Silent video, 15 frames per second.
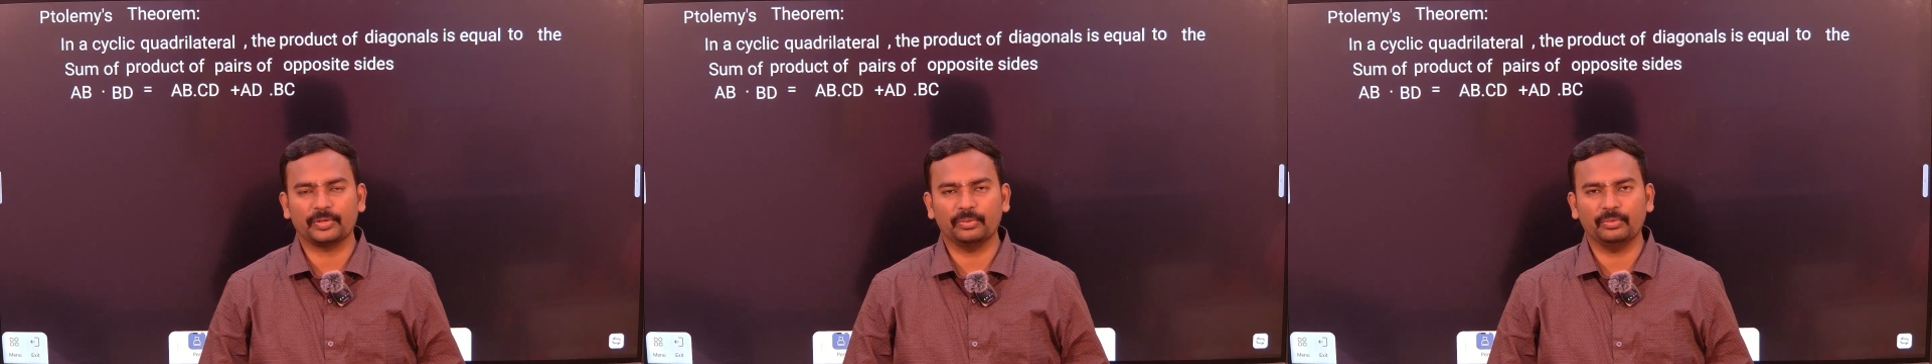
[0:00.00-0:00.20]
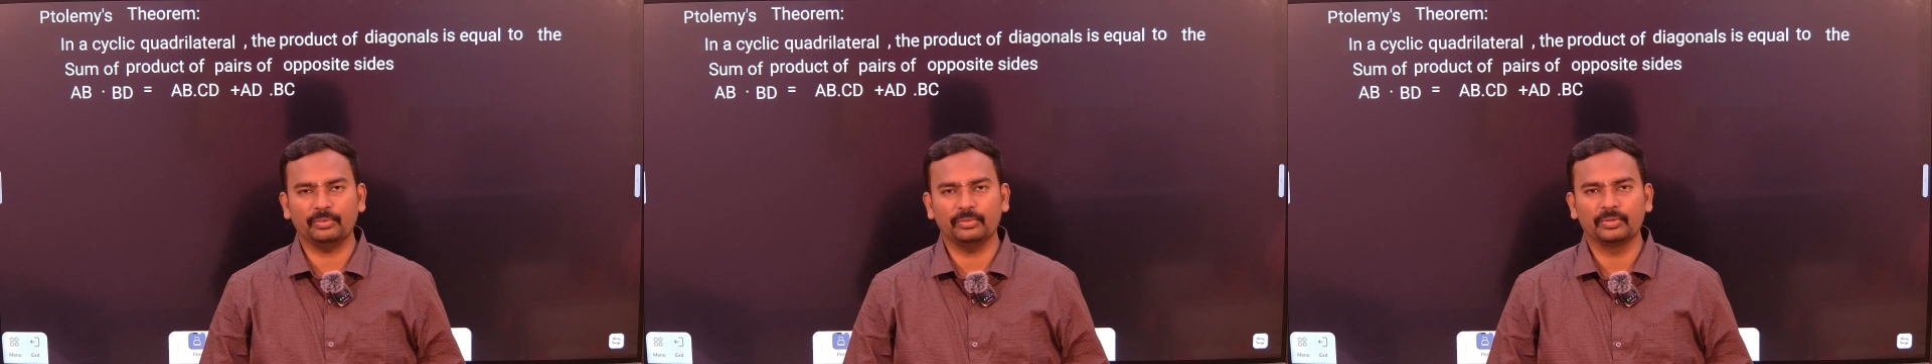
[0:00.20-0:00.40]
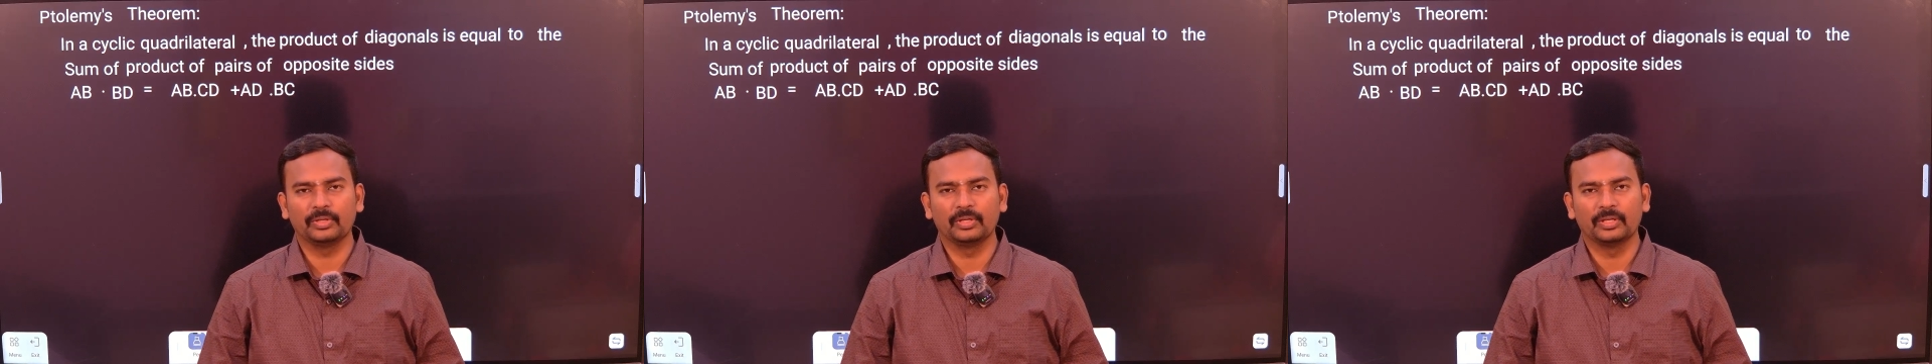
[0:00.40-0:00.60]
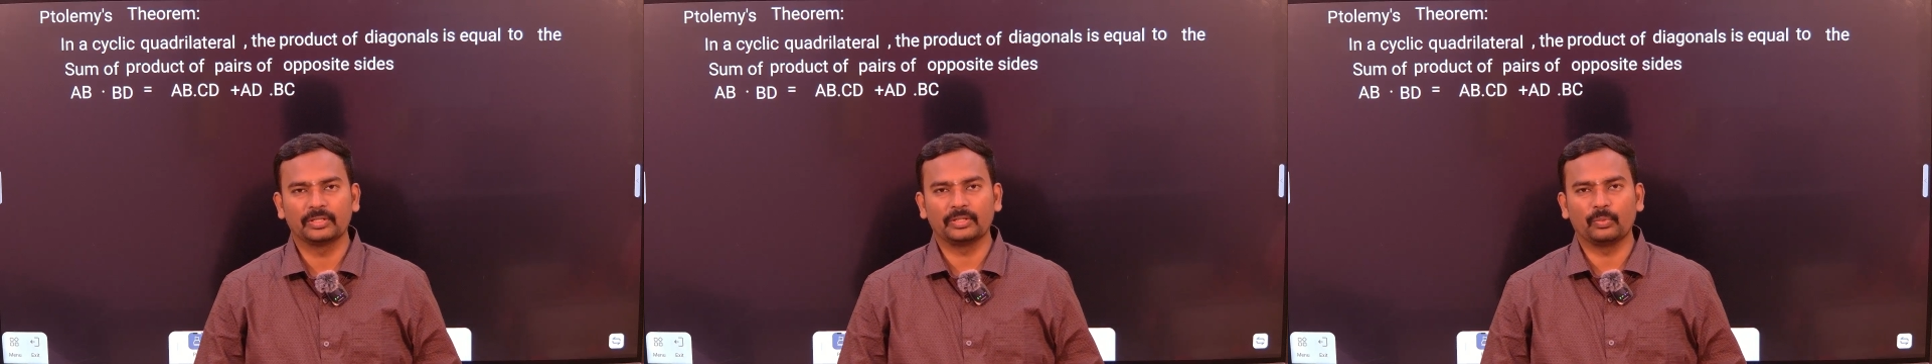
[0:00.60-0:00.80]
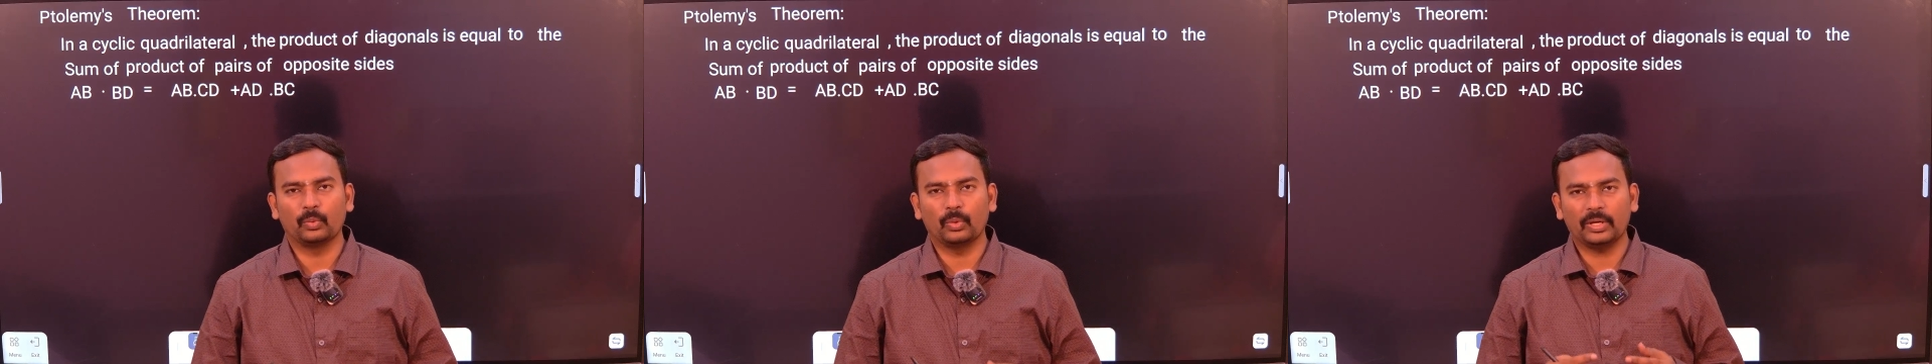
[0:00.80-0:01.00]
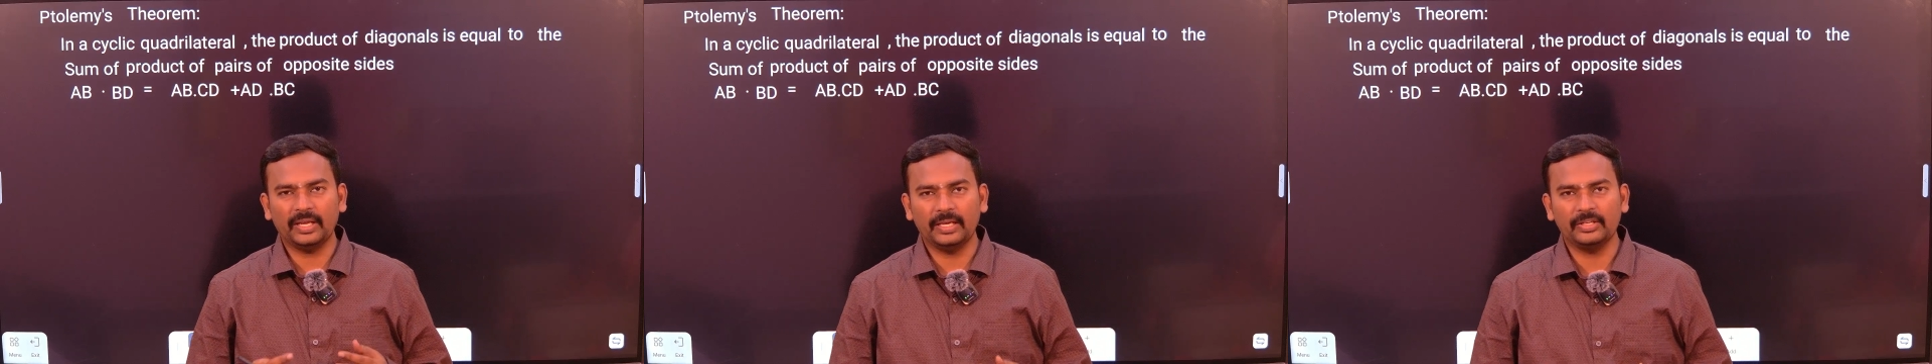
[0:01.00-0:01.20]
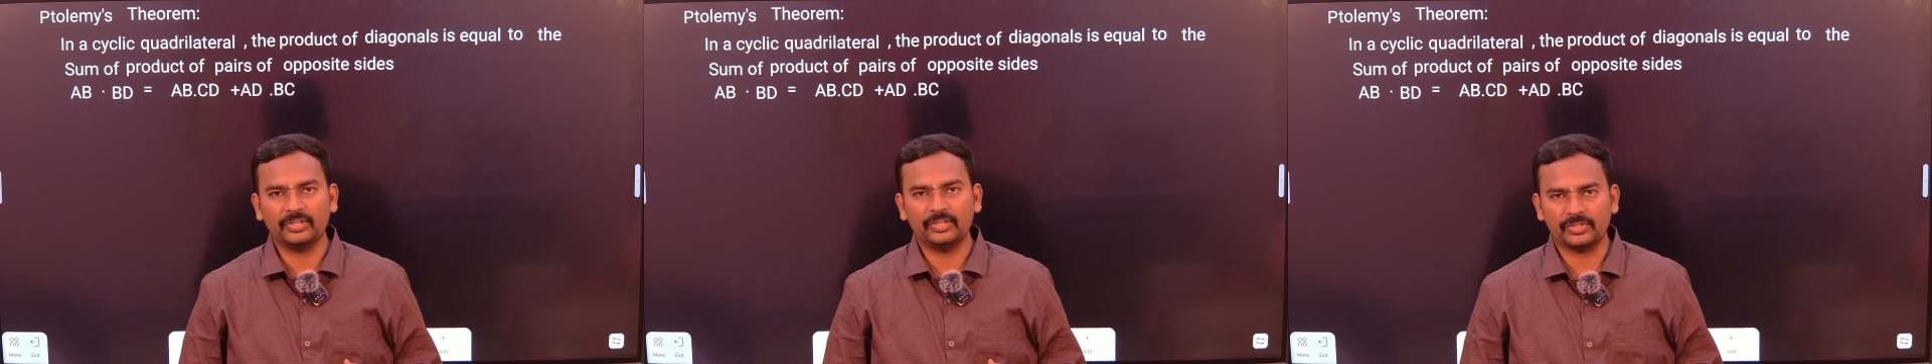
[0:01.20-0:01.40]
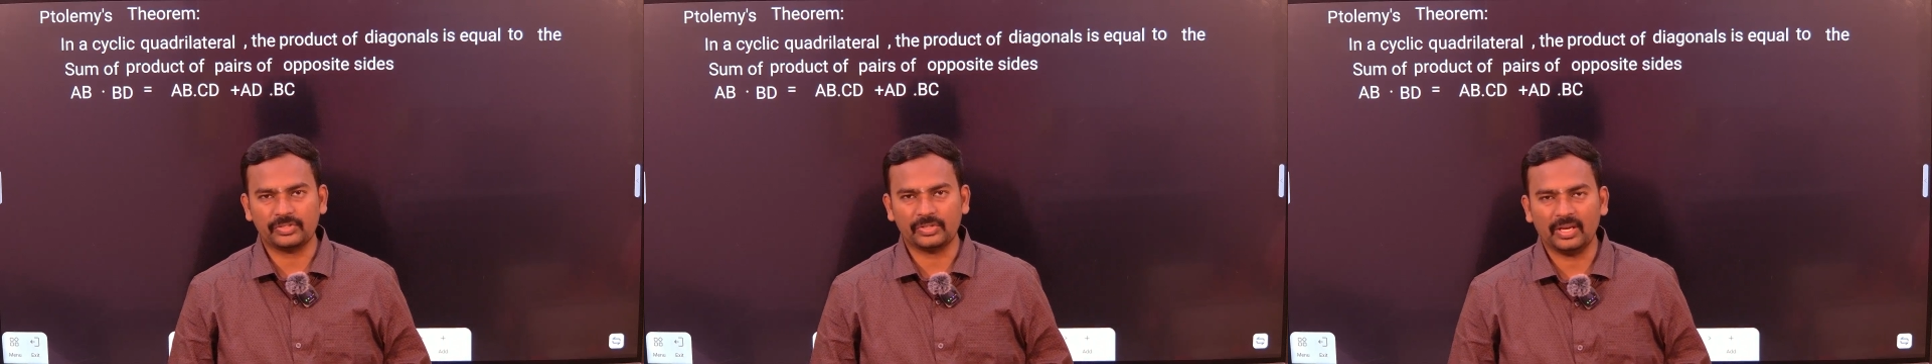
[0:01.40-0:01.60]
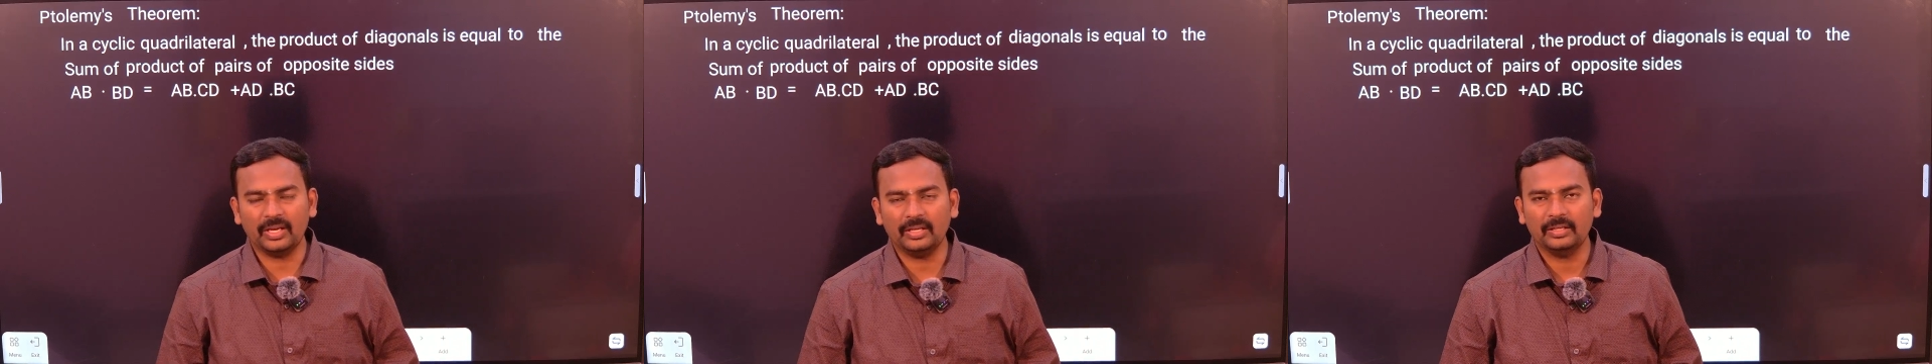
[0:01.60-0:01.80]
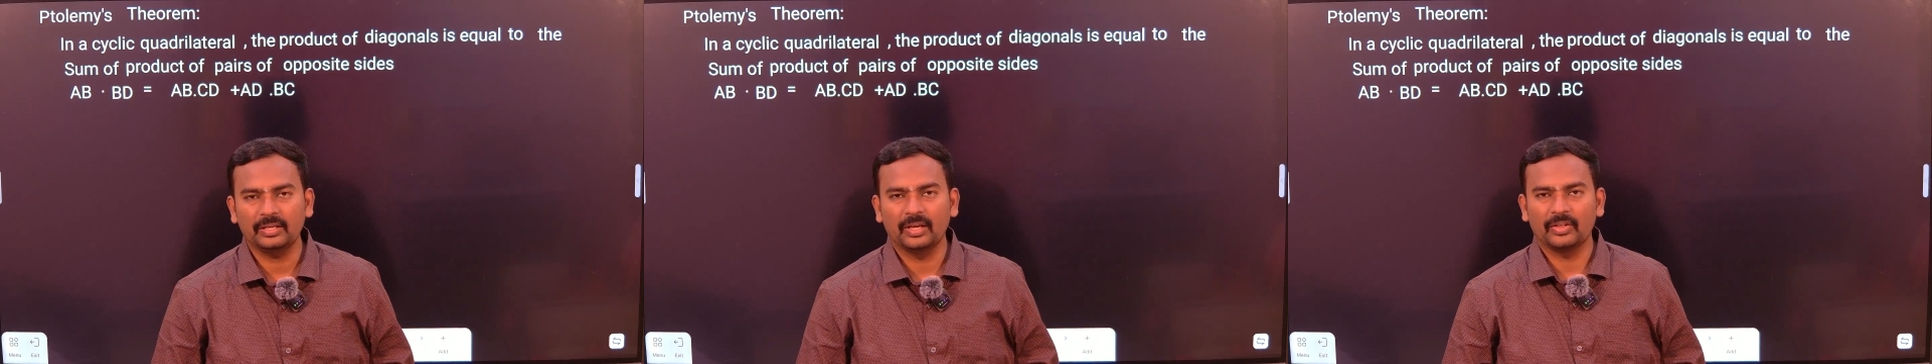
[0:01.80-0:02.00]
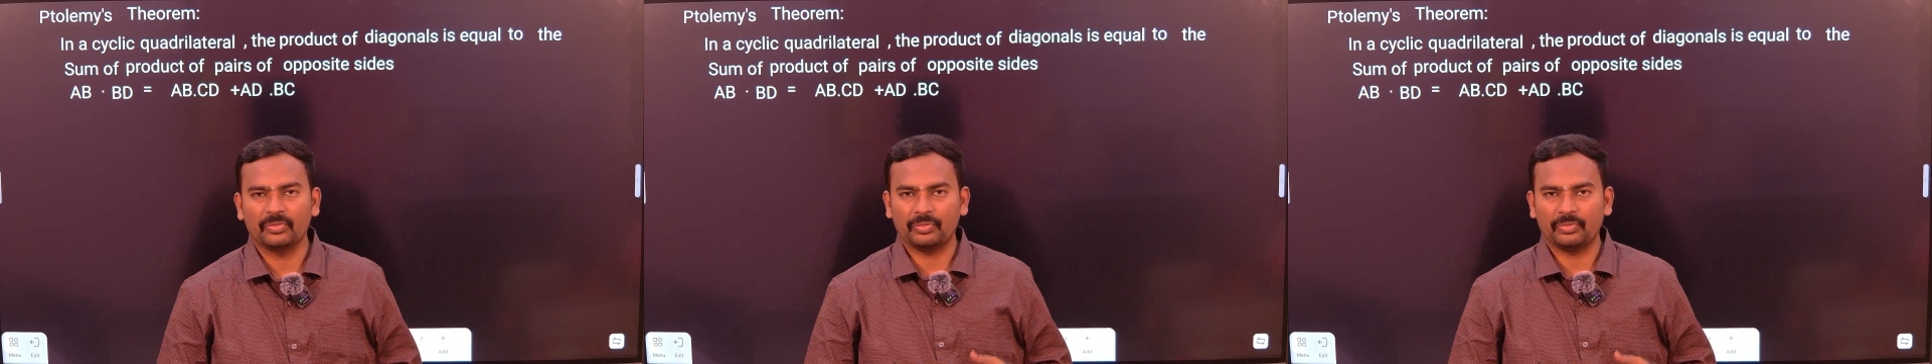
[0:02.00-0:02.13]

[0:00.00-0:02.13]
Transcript: you the very interesting